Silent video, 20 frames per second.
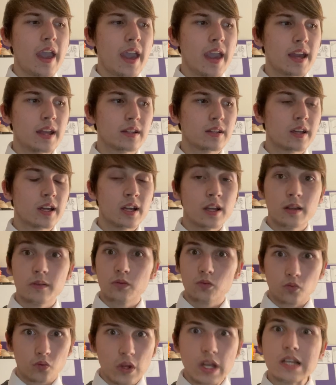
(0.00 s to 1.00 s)
it
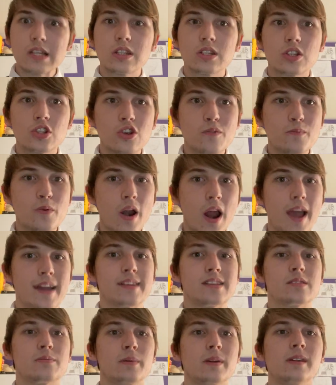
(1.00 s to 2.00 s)
can reach super
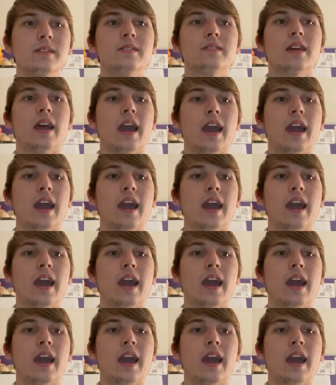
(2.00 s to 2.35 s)
high speeds,